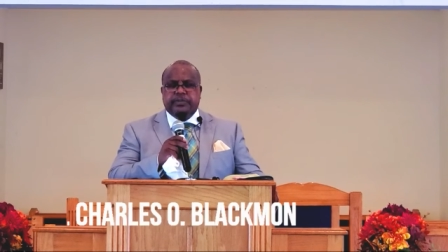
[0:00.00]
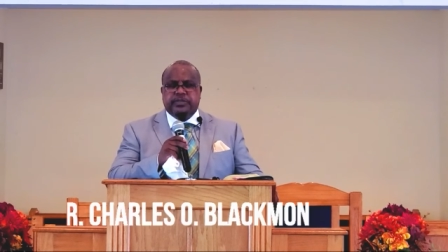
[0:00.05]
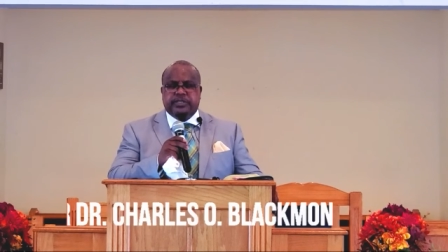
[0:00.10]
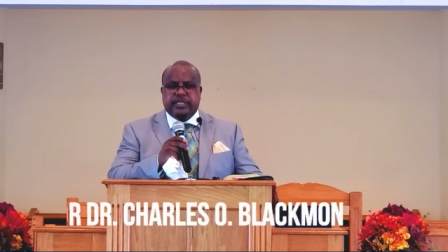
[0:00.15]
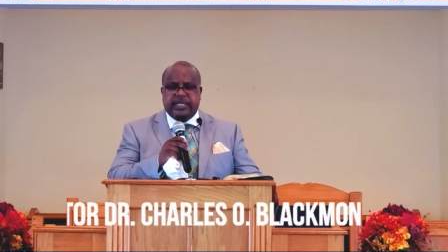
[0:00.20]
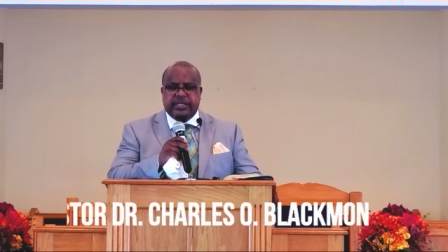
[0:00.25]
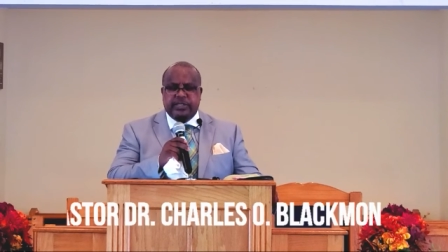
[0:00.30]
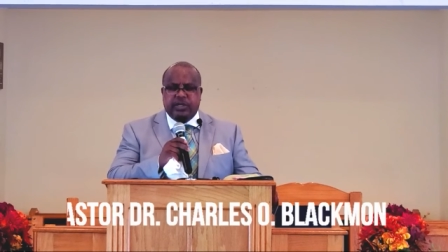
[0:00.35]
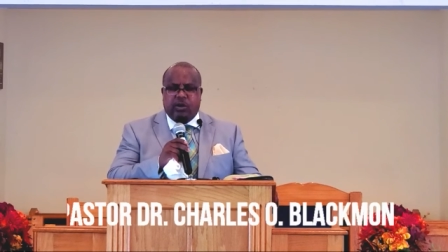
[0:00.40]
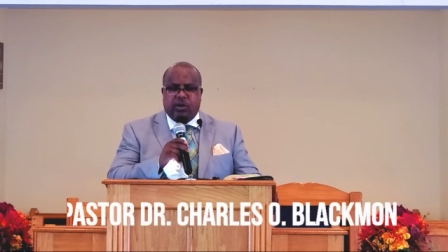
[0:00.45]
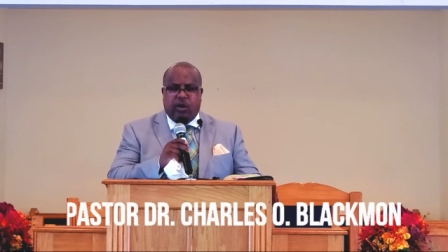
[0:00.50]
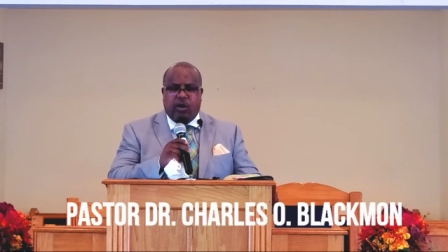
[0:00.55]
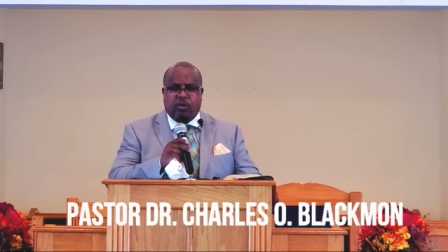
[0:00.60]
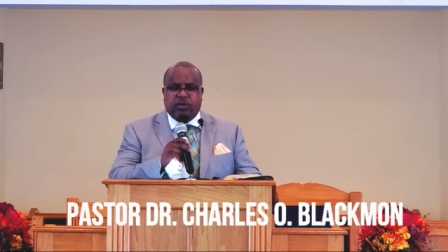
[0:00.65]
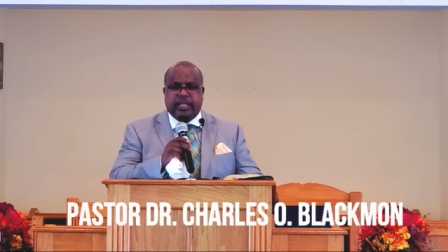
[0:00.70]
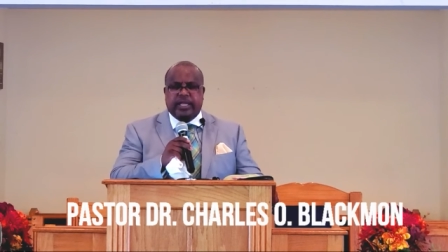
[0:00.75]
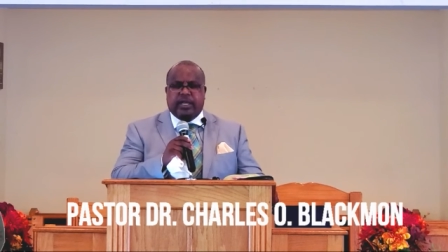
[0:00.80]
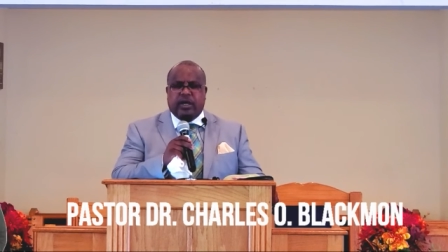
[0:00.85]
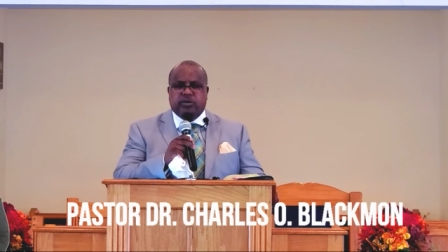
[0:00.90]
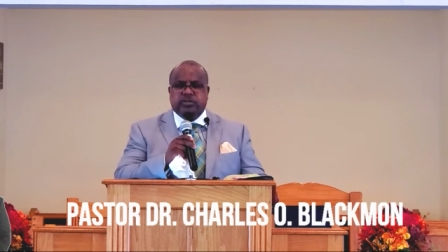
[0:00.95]
Send your
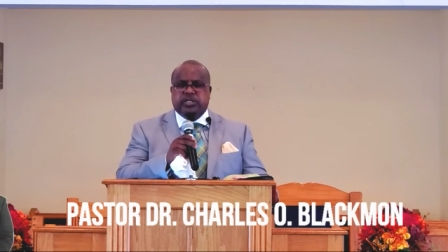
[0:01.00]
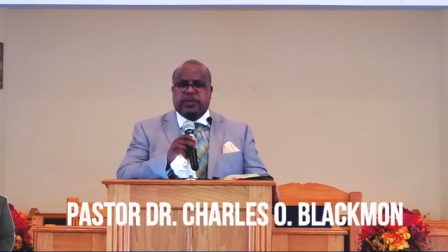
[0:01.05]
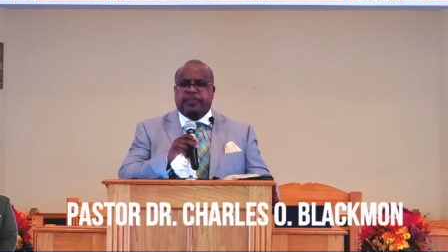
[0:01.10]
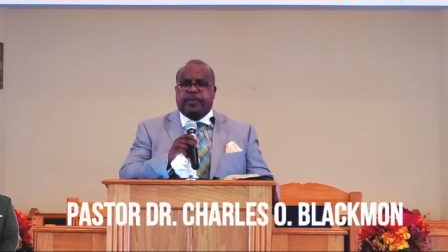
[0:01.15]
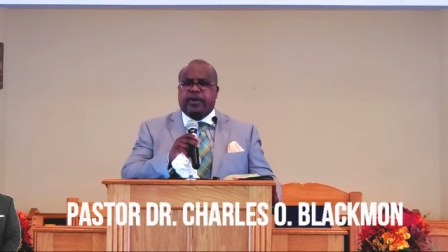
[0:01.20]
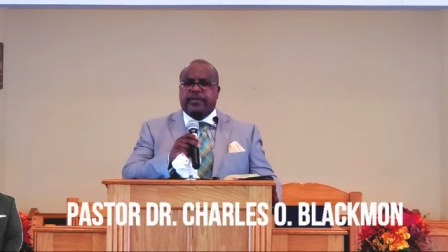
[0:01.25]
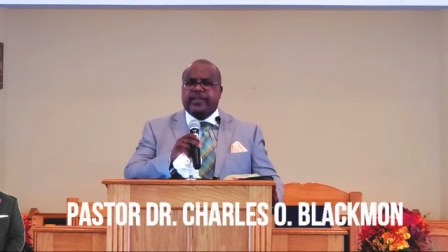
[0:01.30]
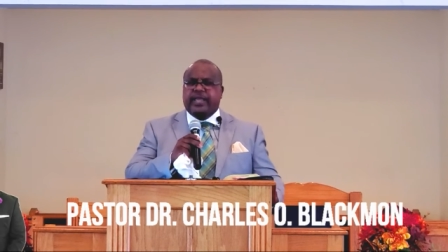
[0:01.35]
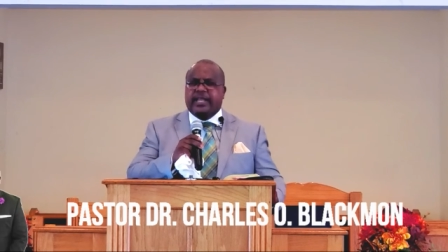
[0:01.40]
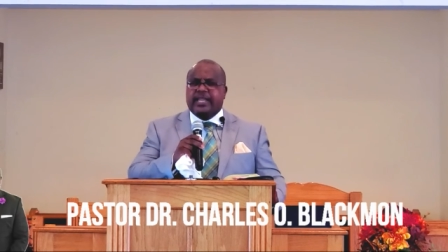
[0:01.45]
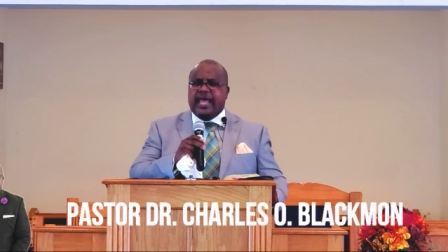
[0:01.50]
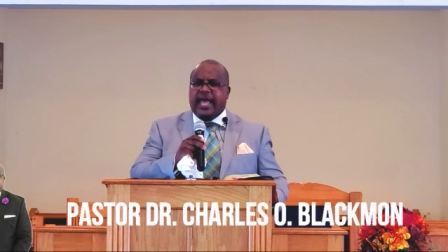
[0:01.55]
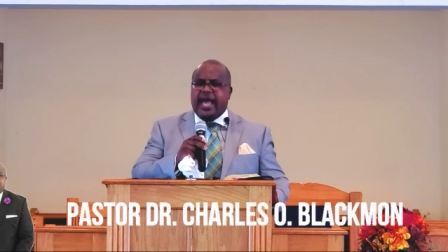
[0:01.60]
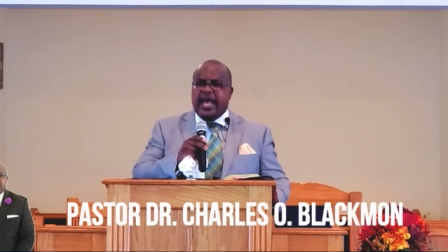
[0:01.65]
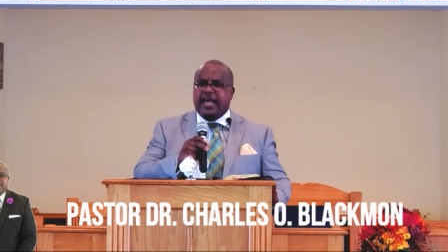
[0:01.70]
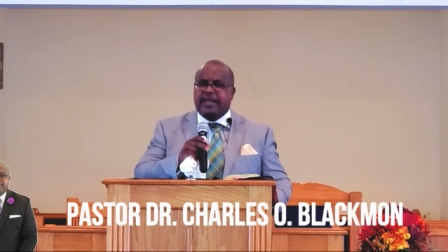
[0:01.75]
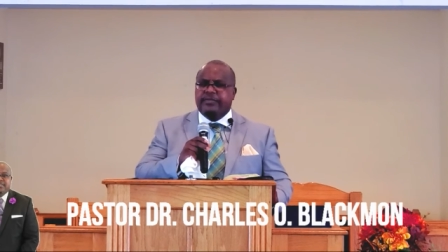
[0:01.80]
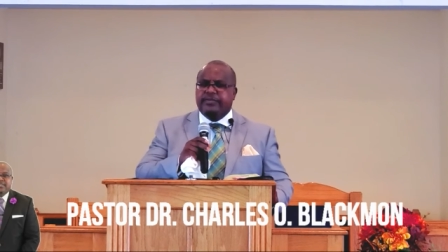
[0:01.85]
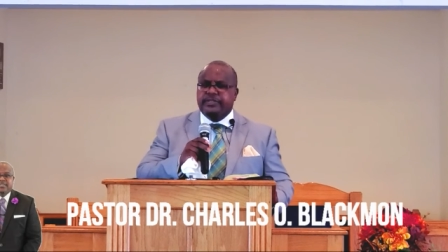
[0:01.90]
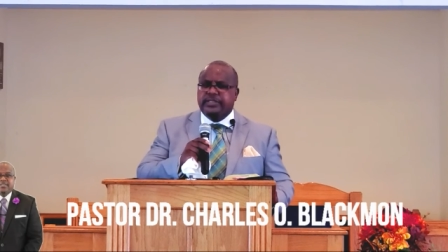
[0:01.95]
Holy Ghost upon their
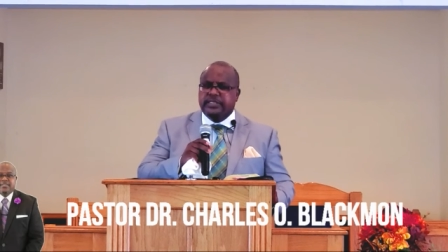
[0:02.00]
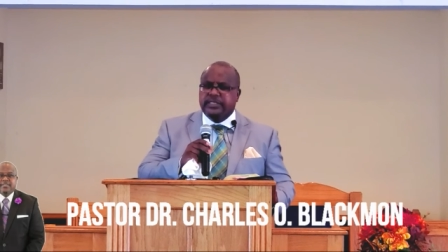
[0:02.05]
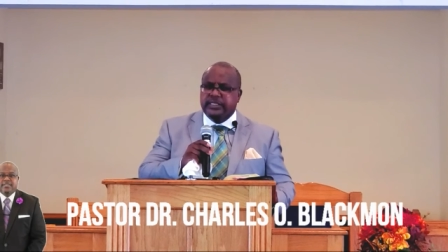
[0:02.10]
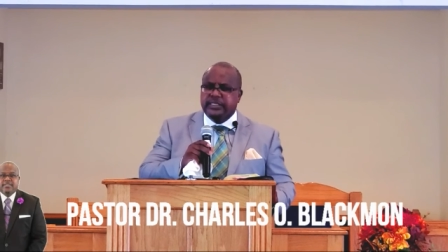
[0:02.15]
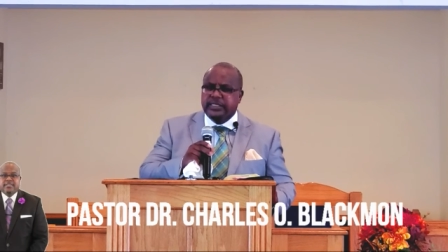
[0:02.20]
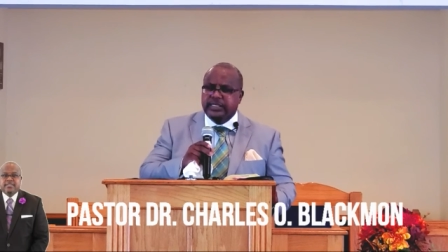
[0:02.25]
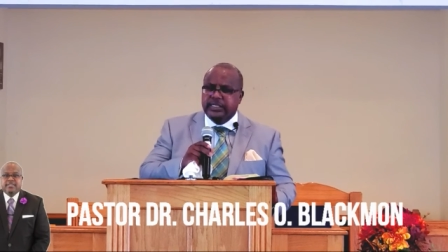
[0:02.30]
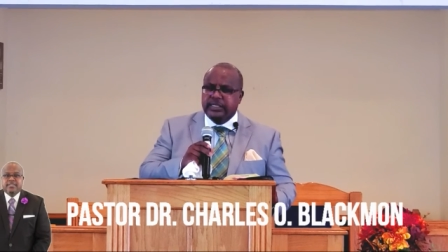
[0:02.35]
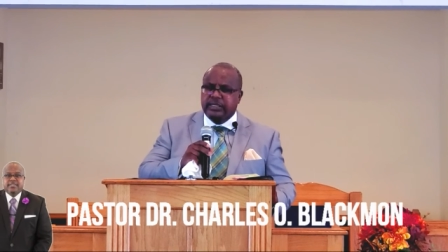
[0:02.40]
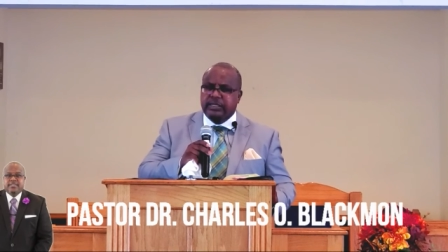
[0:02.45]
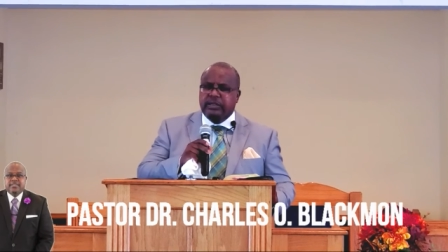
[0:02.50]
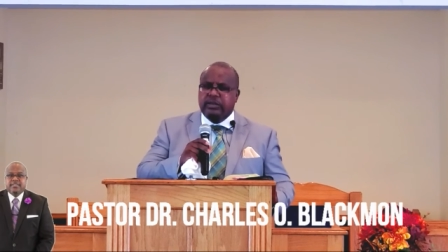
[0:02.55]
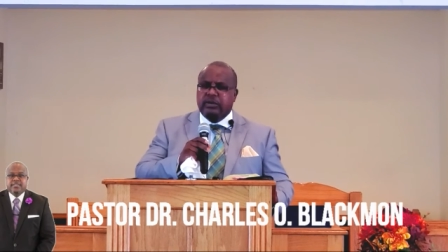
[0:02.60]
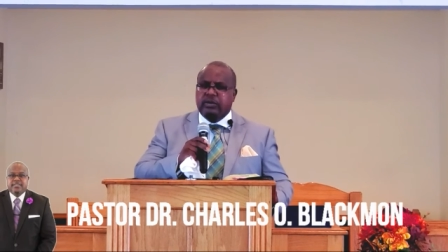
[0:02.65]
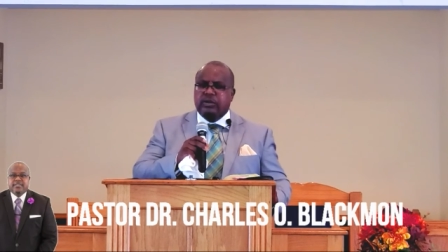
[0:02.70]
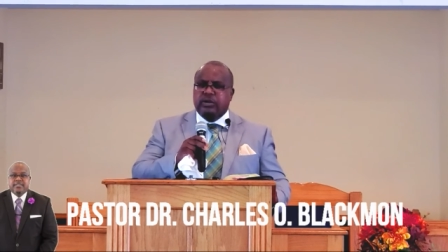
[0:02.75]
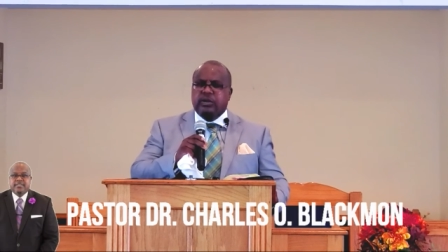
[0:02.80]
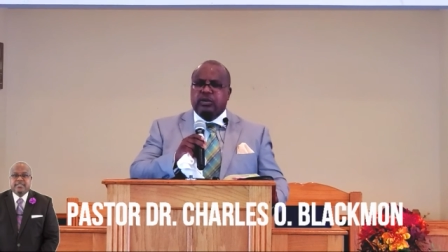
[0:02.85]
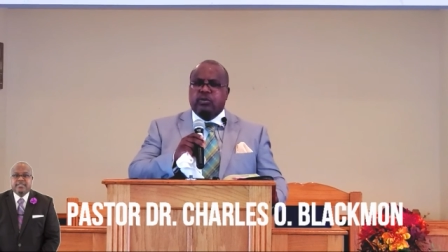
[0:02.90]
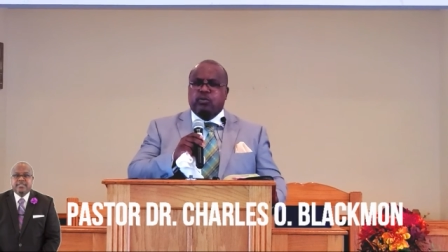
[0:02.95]
lives.
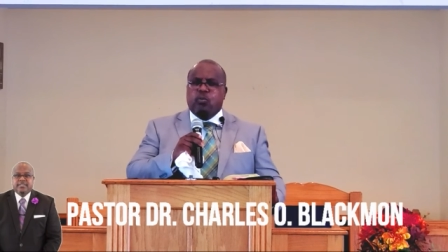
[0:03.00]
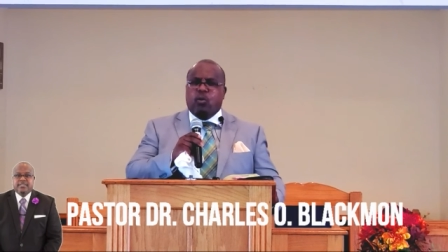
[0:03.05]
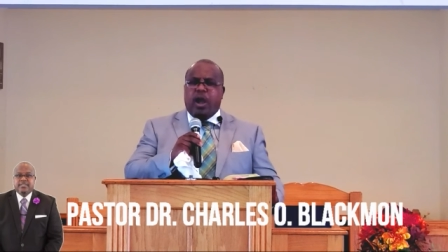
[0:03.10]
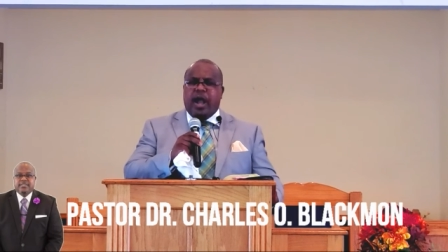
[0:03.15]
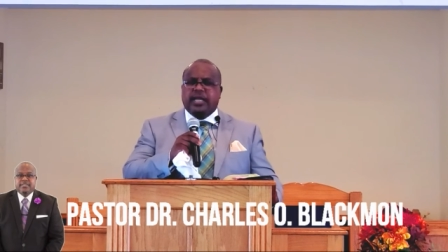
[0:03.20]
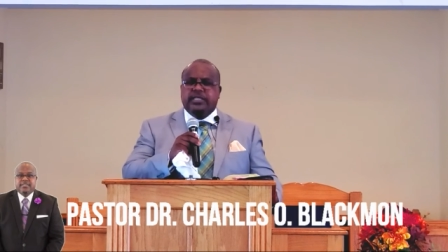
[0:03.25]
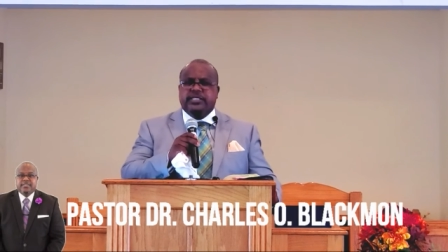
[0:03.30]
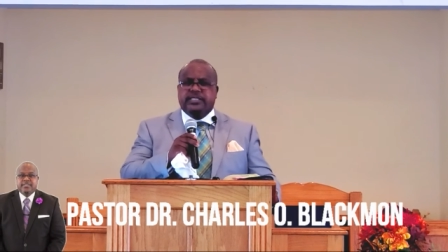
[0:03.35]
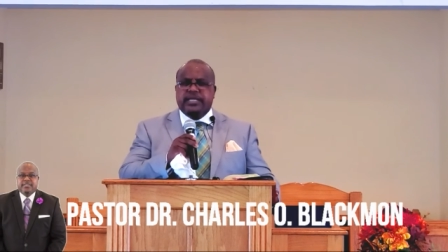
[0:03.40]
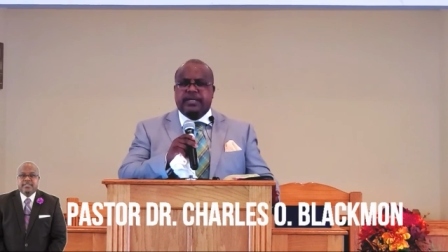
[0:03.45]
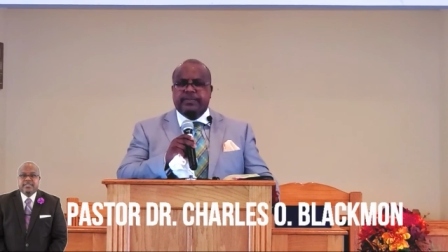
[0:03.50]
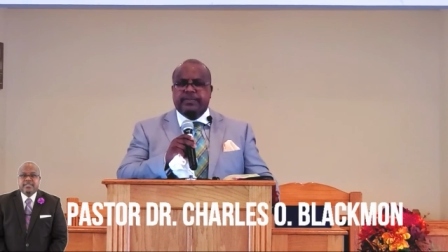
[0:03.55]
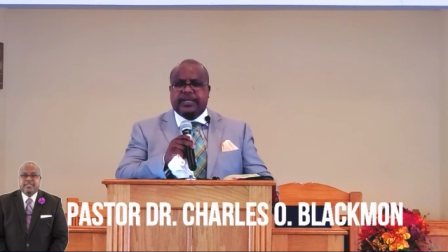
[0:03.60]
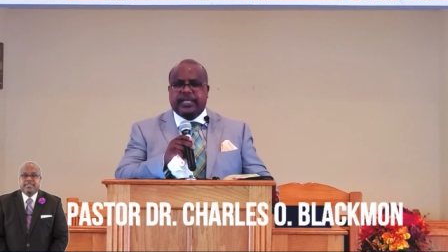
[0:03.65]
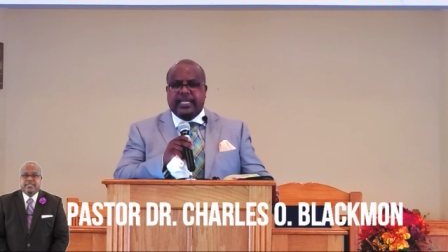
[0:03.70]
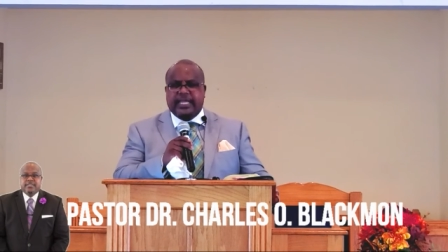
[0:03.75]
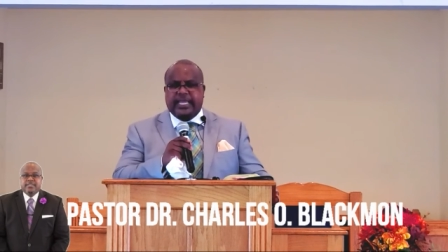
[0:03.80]
Wash them